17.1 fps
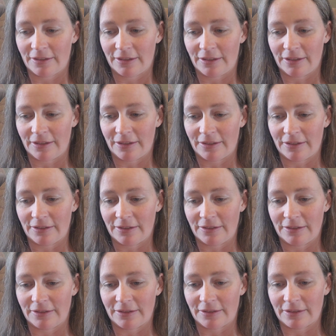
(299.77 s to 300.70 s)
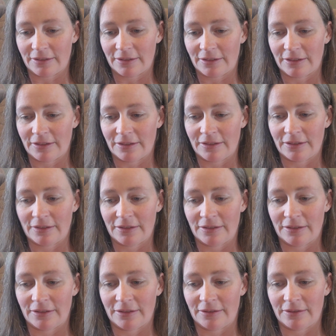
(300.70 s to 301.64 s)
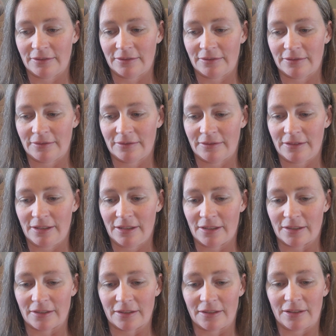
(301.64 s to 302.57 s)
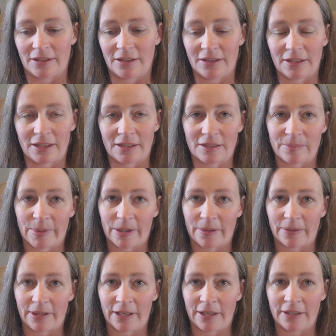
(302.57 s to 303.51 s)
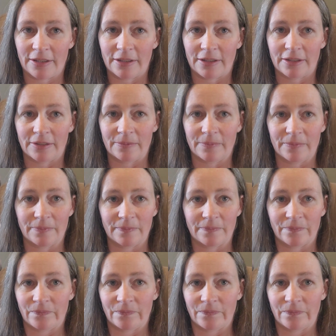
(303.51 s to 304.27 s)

And yeah, I I think that's about it. I am